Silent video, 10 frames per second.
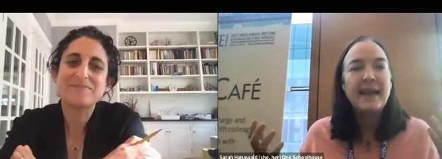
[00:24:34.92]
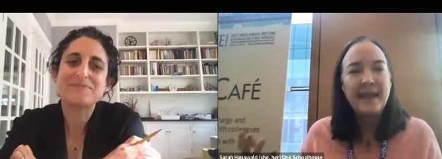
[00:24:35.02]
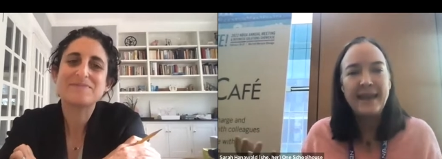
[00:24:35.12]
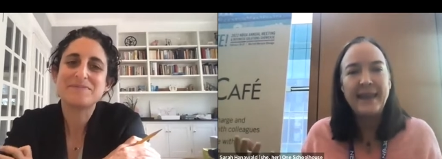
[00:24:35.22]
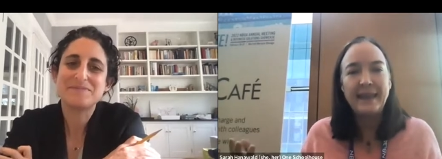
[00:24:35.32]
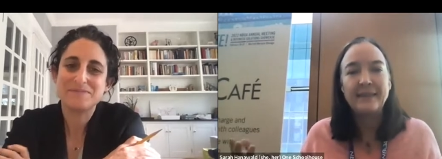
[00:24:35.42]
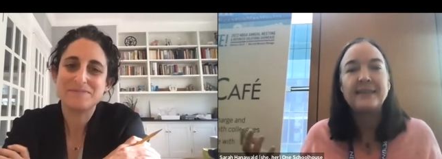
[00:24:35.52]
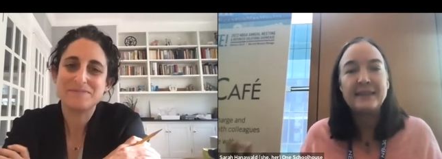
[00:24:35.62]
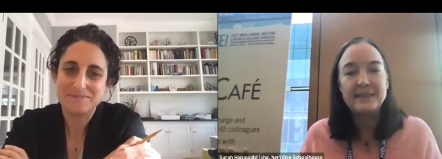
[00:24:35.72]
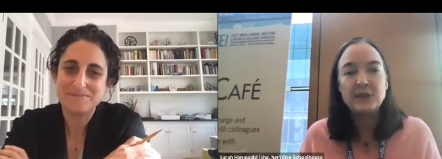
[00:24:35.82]
Speaker 1: but just,
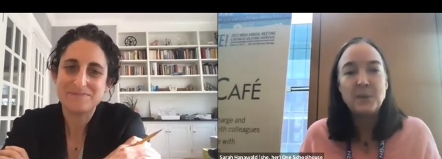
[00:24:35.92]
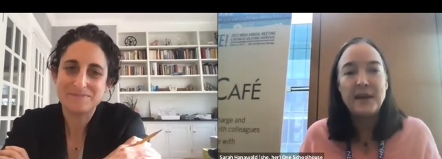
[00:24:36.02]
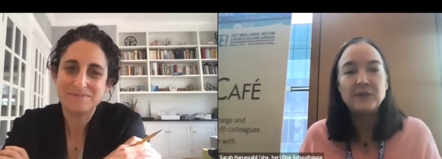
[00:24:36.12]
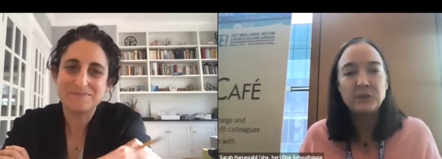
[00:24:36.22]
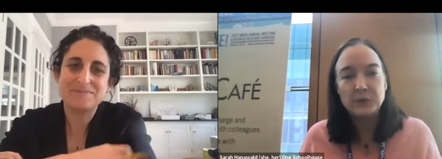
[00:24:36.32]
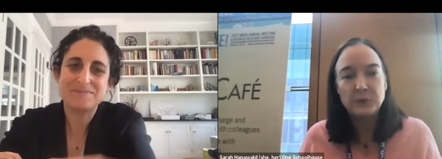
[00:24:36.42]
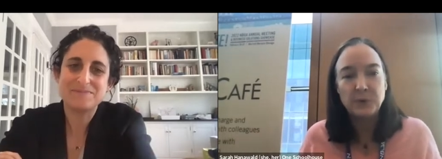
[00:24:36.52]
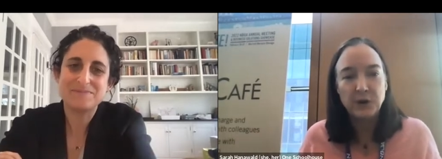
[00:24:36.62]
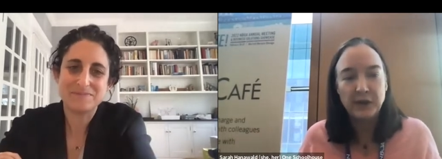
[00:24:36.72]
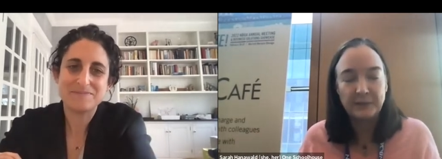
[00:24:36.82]
hey, let's go
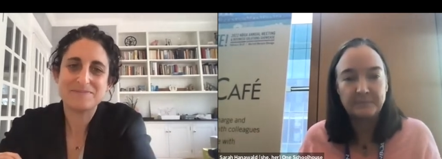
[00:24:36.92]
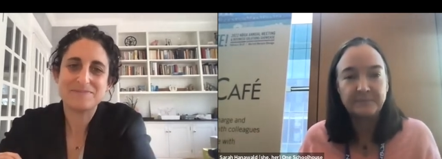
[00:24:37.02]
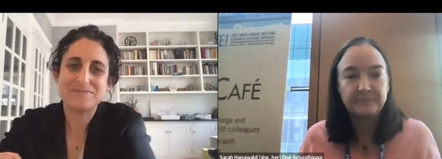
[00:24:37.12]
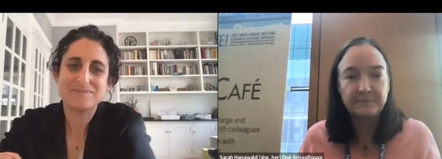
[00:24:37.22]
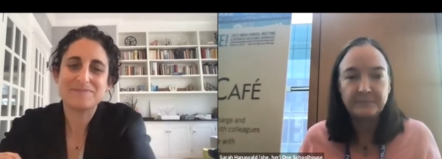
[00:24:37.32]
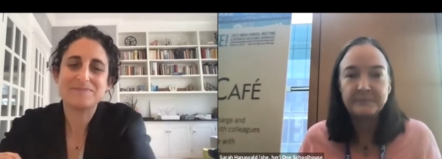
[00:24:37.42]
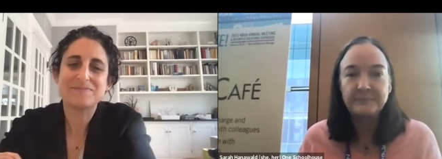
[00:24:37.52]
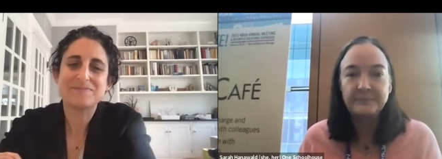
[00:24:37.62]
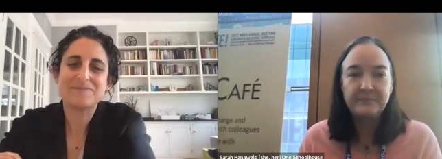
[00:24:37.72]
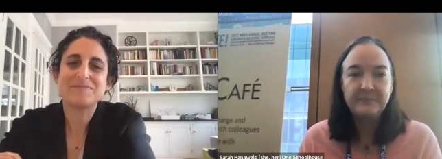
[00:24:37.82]
outdoors more.
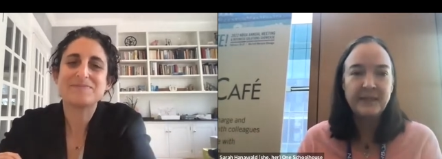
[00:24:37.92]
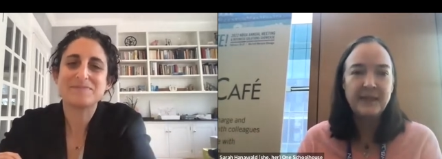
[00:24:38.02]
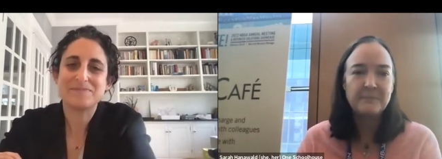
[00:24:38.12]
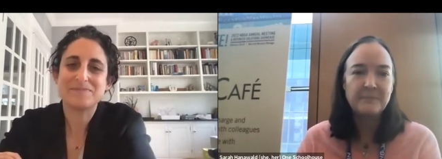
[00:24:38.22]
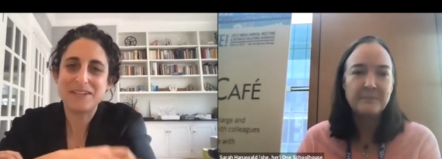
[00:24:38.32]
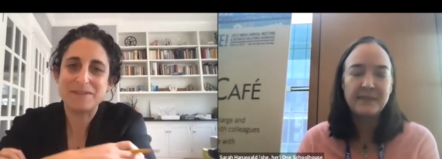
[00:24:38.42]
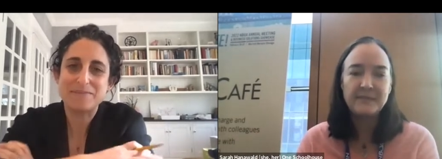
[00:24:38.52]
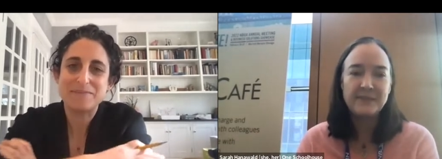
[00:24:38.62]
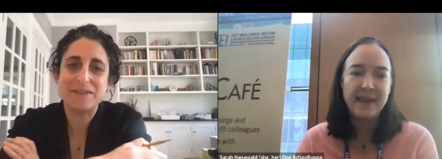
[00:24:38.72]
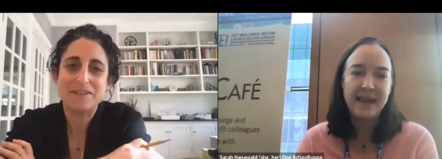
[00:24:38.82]
Yeah, yeah
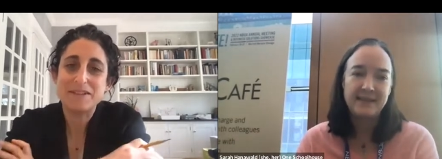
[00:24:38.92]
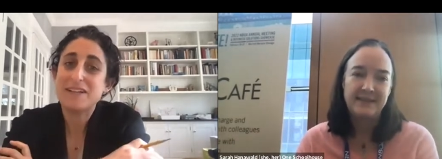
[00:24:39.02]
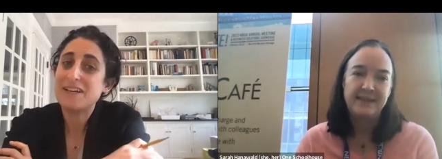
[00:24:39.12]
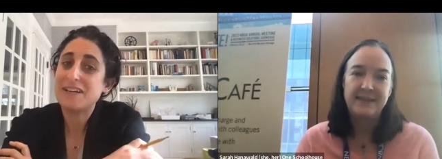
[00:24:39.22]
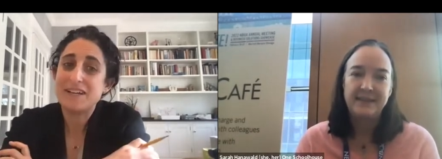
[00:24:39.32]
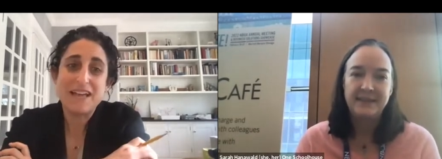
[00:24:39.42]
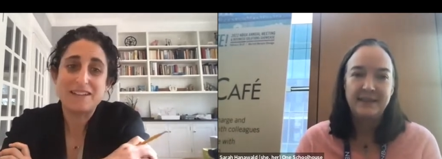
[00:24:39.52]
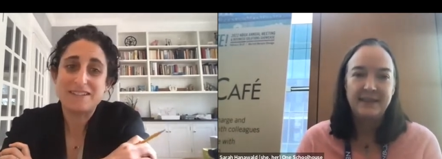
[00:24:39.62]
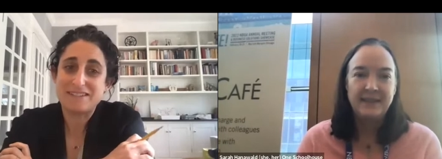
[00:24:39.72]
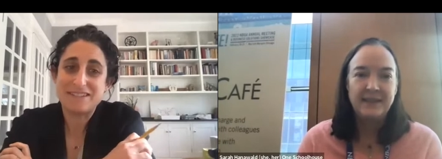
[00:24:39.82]
loved that. It,
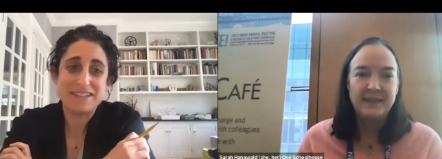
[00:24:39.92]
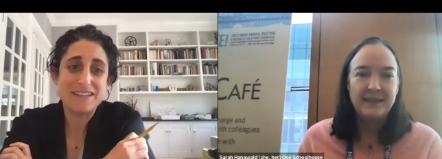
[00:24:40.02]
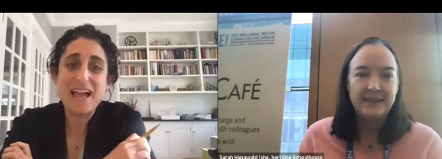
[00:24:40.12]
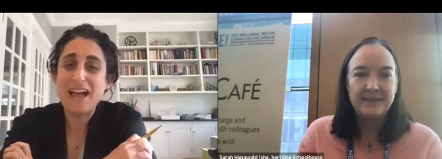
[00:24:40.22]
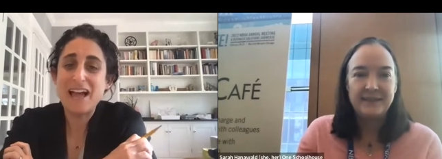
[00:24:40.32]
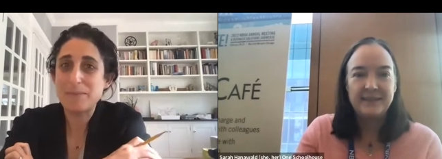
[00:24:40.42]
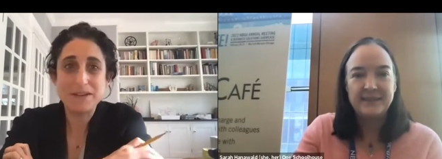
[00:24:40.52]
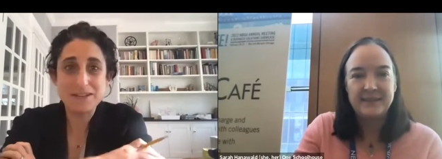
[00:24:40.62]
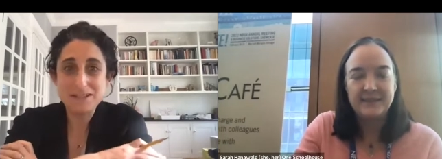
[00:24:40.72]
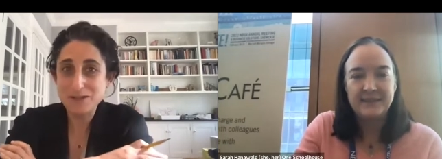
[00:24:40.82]
Speaker 2: yeah,
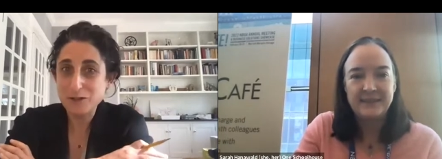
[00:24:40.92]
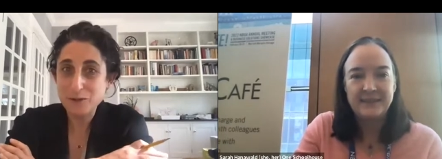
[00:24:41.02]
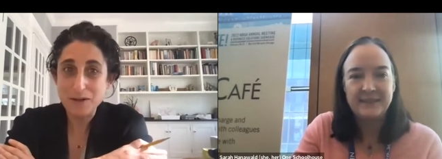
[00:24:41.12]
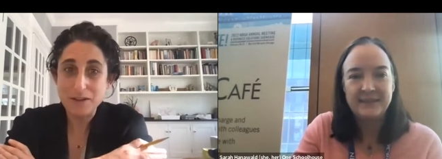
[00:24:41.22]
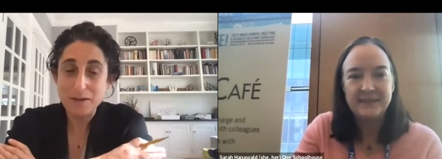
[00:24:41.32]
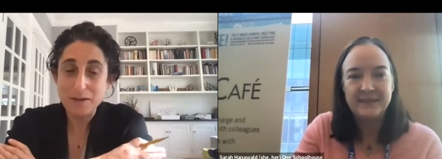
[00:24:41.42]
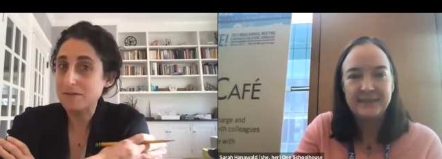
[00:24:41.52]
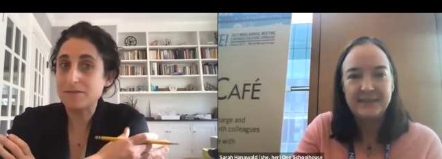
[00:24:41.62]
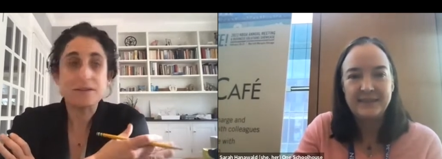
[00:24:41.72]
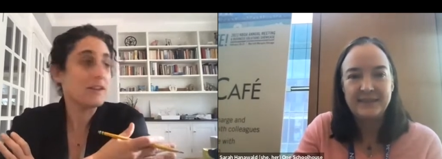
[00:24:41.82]
because you know what? I
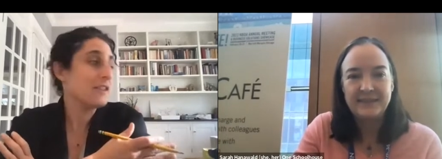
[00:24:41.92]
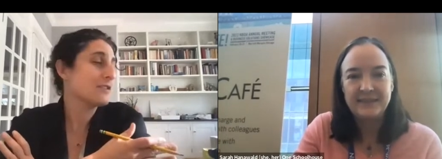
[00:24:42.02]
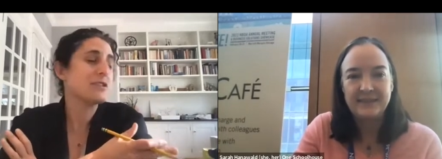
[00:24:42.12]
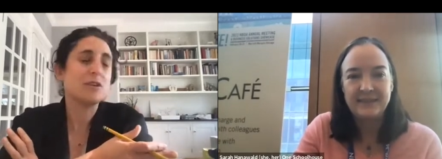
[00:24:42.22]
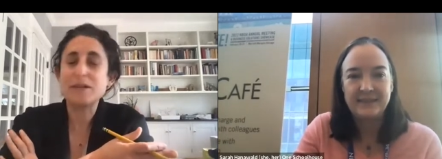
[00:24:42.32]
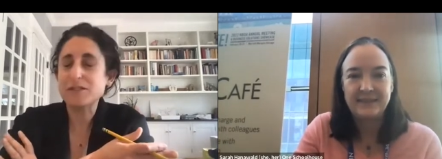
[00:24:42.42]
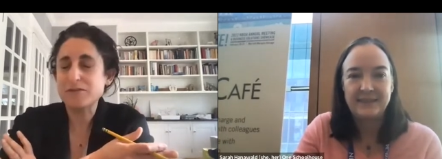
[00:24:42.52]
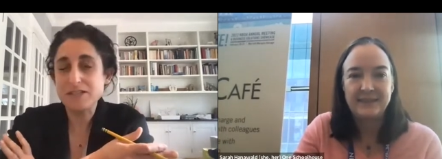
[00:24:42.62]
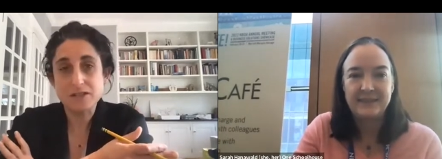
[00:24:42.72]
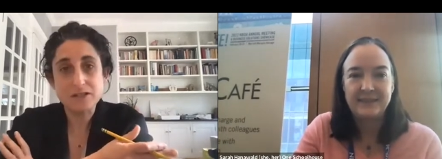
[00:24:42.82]
mean, there's so much
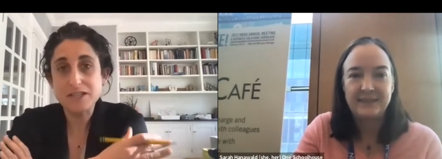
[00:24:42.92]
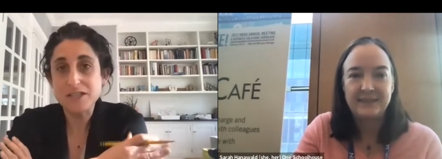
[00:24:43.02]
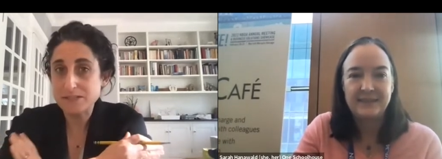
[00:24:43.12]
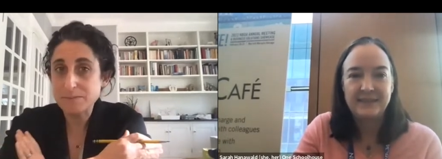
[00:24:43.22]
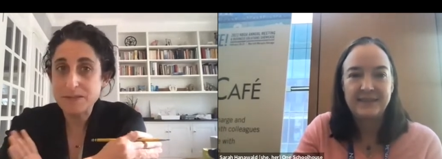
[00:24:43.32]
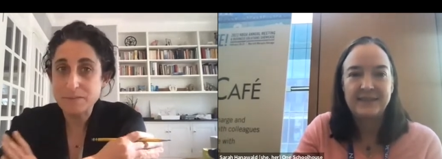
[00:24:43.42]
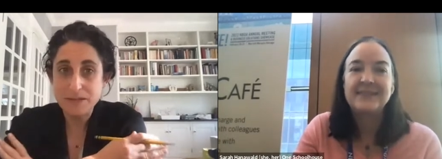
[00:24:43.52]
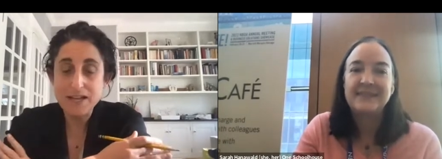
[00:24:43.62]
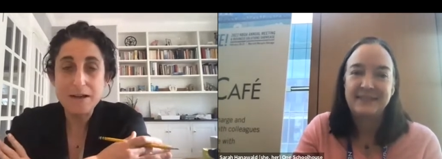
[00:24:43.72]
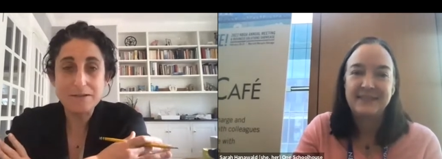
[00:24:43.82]
research that simply
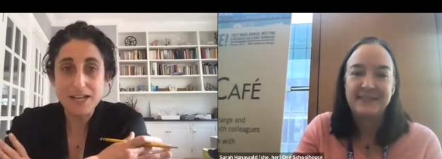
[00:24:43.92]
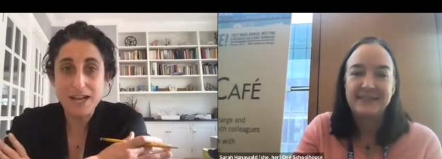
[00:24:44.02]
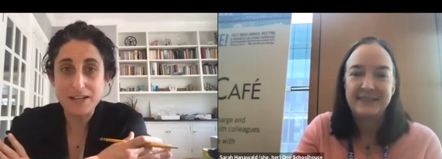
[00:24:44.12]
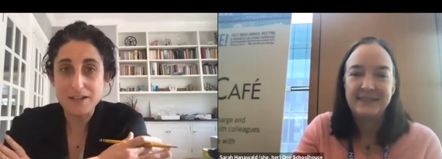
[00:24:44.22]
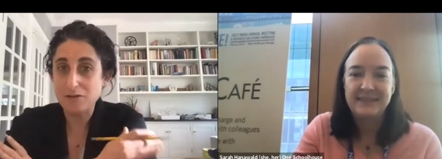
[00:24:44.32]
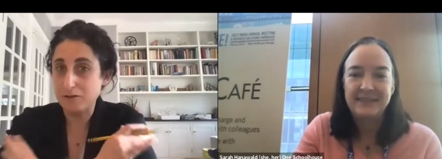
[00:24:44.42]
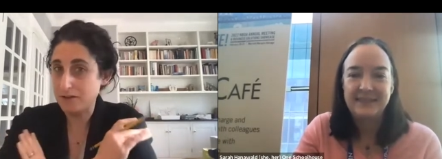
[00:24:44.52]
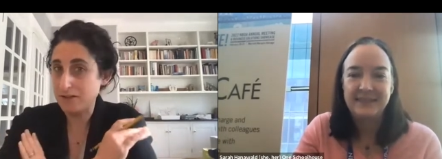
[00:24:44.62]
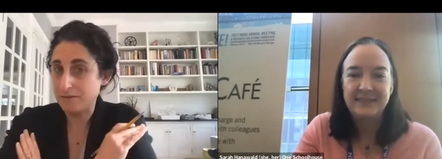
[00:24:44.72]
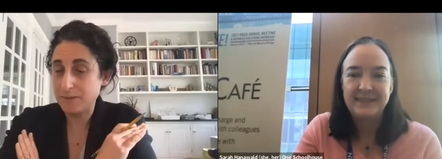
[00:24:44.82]
being outside, you know, I
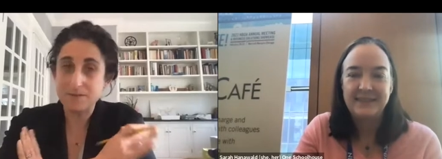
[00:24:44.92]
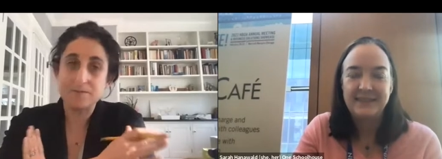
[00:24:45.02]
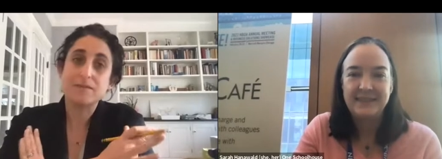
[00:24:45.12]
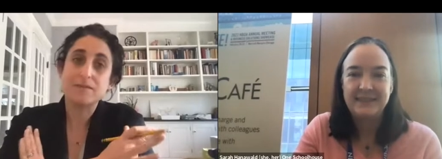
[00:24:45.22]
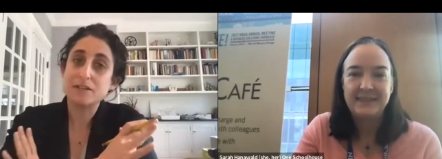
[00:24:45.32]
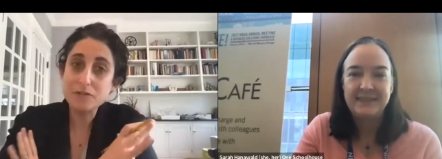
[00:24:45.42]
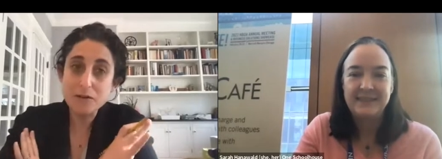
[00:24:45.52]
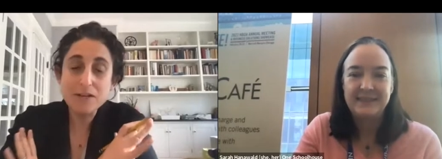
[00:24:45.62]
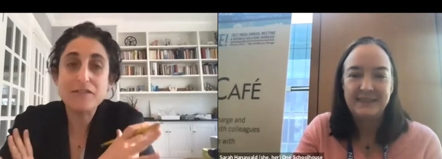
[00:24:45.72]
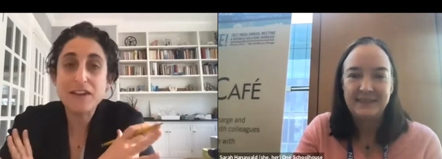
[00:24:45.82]
mean, you don't
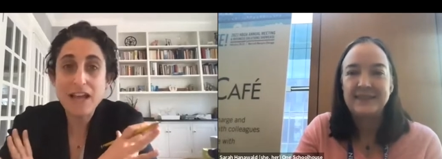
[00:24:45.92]
even